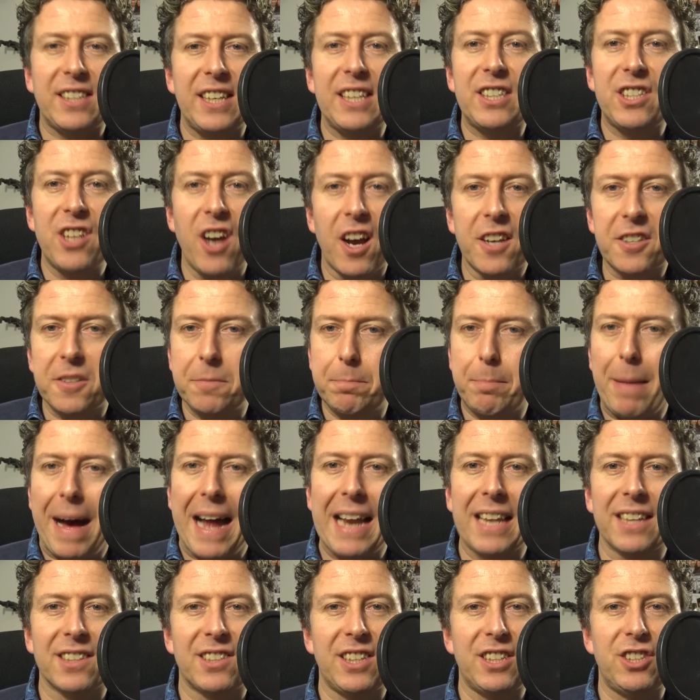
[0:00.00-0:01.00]
It's nice and
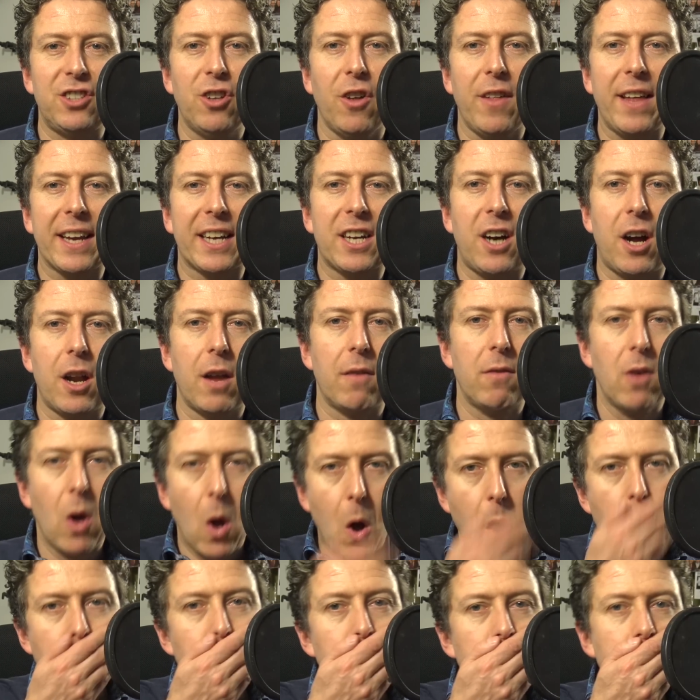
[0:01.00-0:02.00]
balanced. It's not that kind
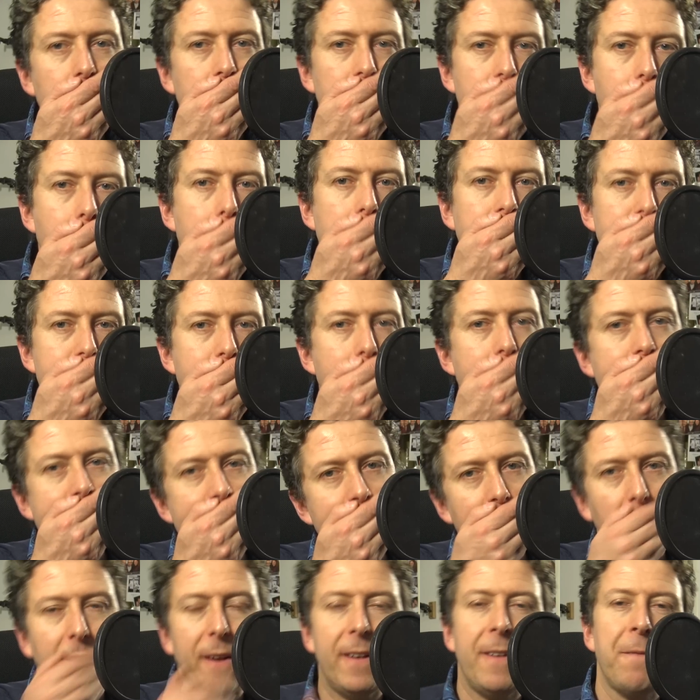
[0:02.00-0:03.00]

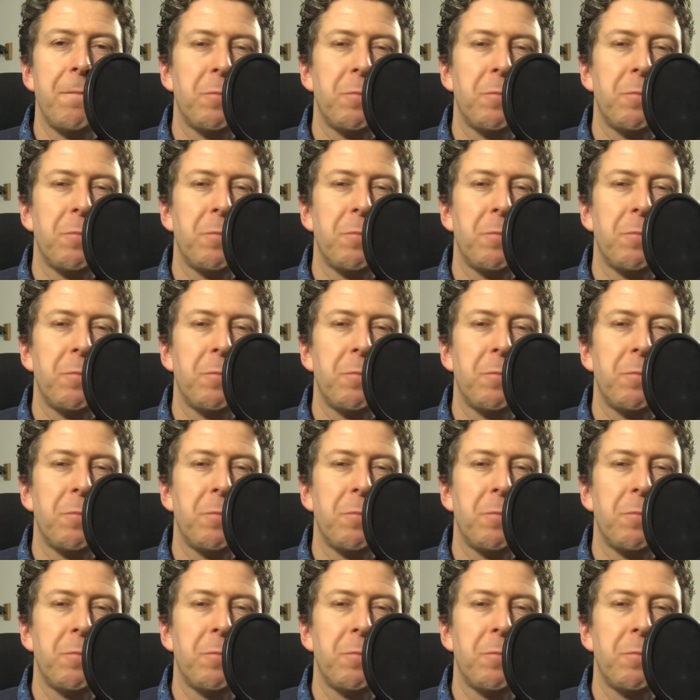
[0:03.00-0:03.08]
of